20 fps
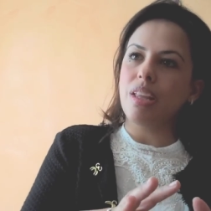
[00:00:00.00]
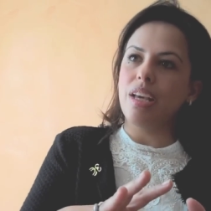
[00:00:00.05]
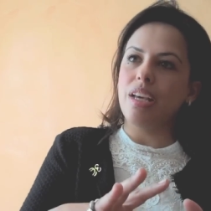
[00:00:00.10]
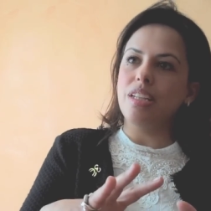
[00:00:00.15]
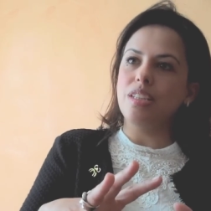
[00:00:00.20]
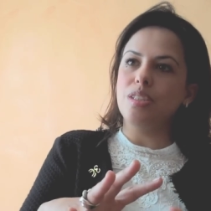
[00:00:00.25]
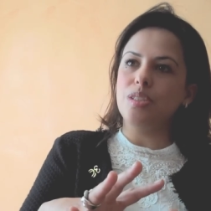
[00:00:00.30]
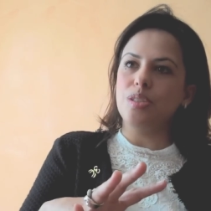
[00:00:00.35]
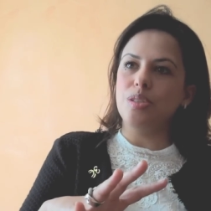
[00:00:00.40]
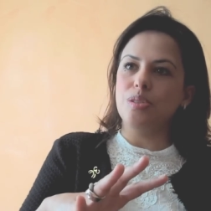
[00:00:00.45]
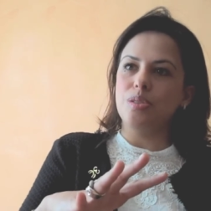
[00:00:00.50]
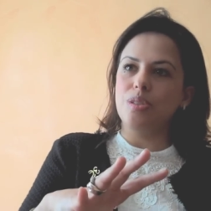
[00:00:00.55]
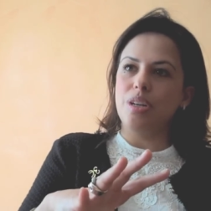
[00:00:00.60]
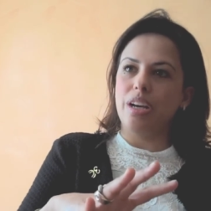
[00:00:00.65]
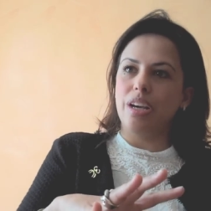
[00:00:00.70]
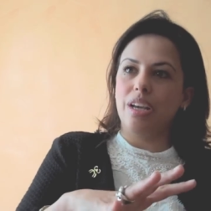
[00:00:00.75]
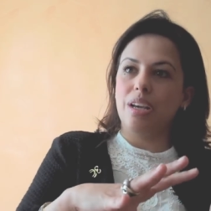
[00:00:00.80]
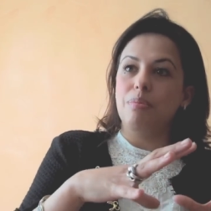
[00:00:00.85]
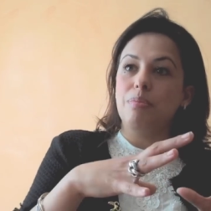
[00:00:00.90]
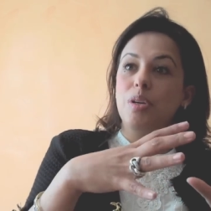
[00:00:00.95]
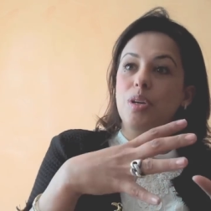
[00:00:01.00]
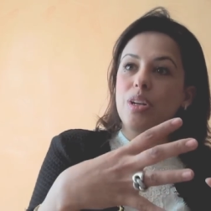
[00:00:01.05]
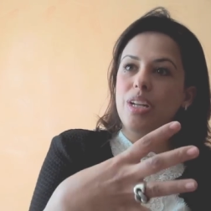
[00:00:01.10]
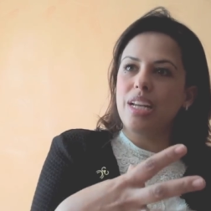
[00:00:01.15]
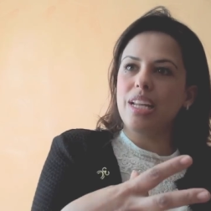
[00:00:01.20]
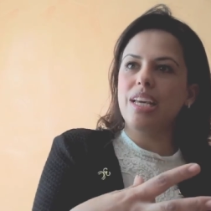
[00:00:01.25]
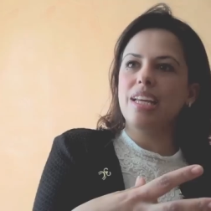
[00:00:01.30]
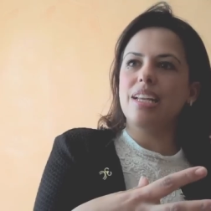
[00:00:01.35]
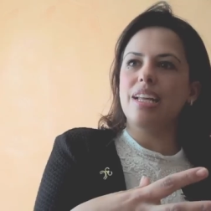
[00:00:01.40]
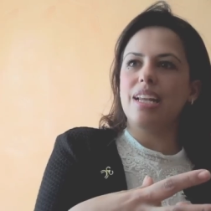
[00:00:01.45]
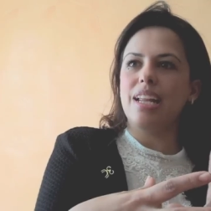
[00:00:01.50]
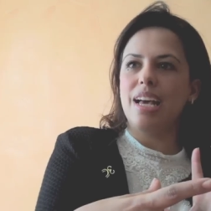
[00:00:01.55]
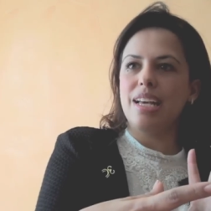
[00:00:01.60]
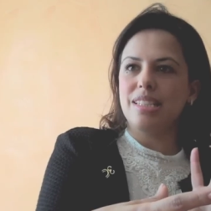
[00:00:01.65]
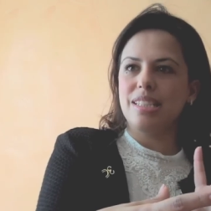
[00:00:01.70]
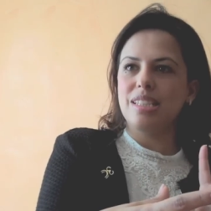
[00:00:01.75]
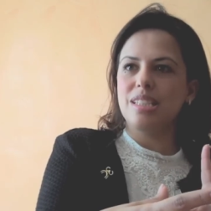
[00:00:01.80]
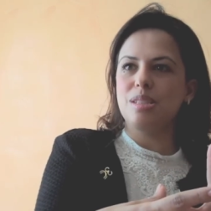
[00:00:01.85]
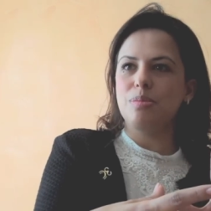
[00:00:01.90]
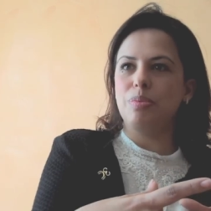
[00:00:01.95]
into a community that
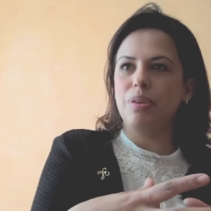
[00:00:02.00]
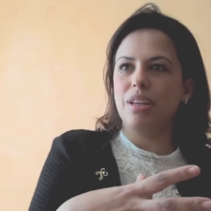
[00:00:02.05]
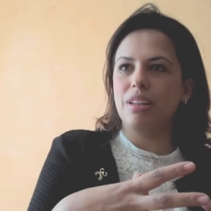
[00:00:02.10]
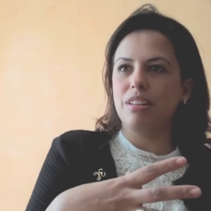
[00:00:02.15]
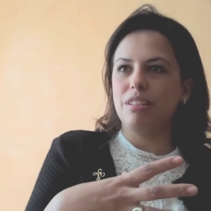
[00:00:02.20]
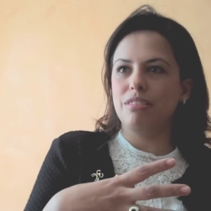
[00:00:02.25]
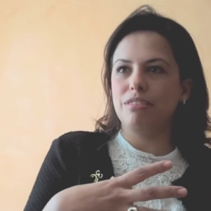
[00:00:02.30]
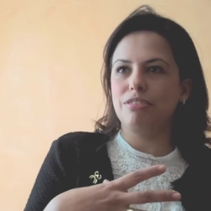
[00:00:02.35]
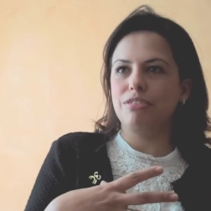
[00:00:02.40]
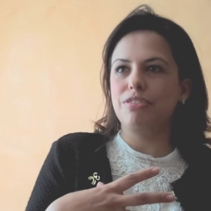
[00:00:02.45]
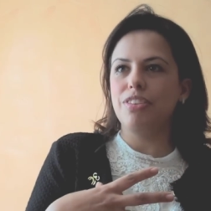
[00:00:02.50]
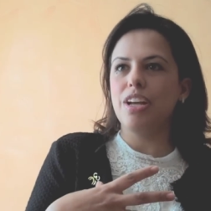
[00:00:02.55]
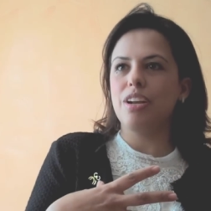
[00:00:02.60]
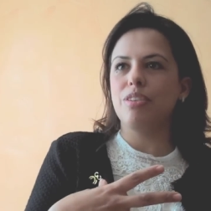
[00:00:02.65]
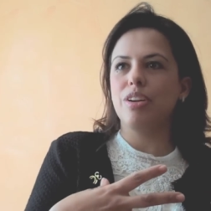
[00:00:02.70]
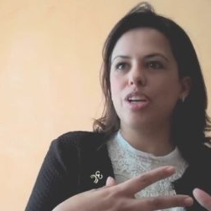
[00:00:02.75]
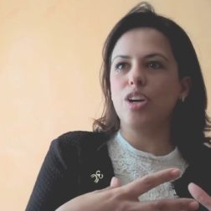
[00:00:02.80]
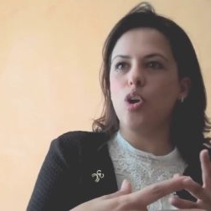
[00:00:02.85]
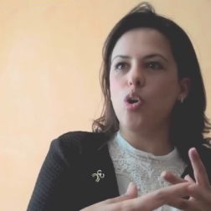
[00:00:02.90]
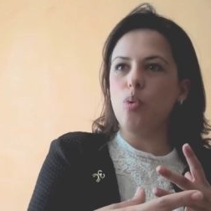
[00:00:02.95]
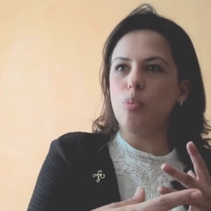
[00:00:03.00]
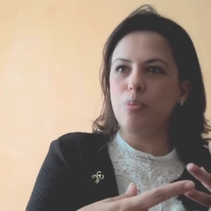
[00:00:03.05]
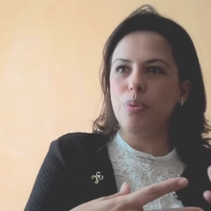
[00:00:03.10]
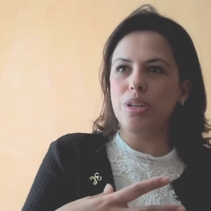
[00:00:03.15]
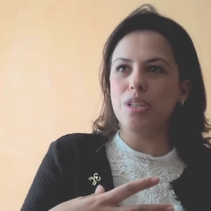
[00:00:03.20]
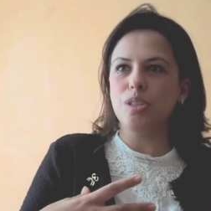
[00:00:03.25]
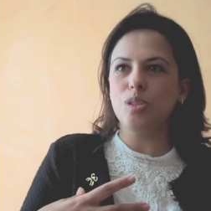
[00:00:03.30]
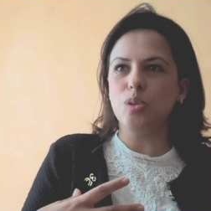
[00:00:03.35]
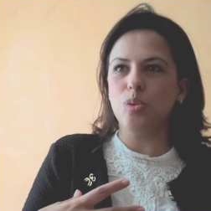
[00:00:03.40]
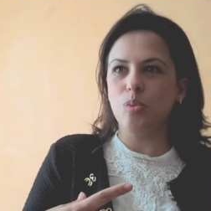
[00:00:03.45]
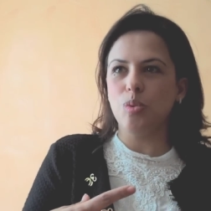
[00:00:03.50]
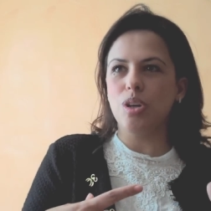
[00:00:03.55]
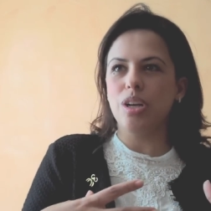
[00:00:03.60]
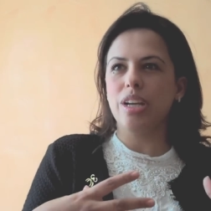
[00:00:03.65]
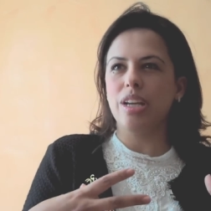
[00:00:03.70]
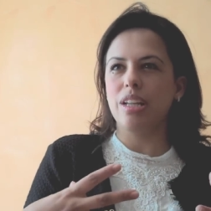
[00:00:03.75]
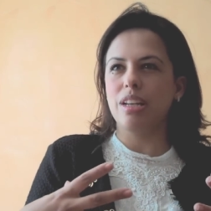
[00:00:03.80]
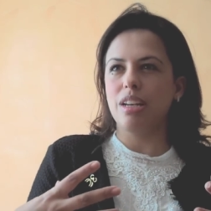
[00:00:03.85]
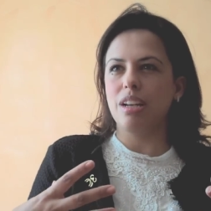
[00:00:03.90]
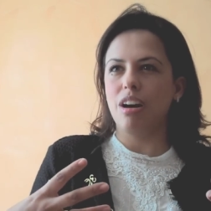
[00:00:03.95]
hasn't been very open to
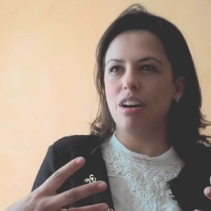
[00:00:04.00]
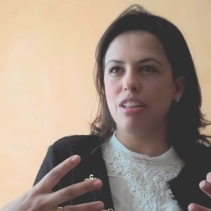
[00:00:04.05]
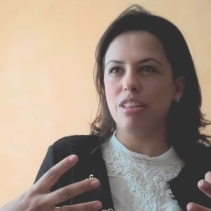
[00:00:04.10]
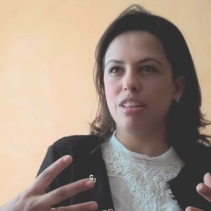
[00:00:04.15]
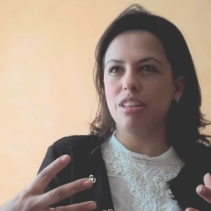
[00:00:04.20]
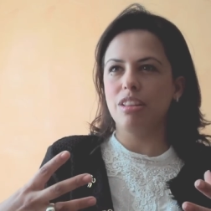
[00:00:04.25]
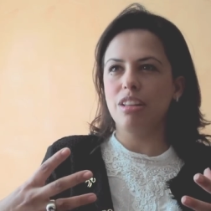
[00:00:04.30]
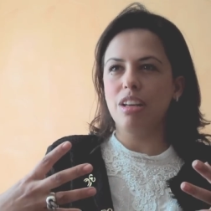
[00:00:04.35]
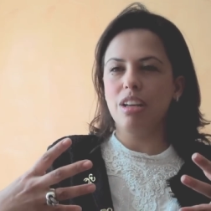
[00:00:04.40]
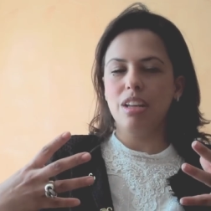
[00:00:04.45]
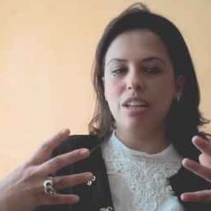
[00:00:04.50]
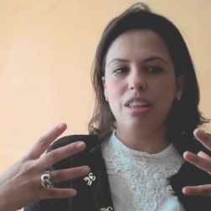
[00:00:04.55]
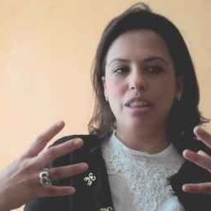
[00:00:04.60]
working on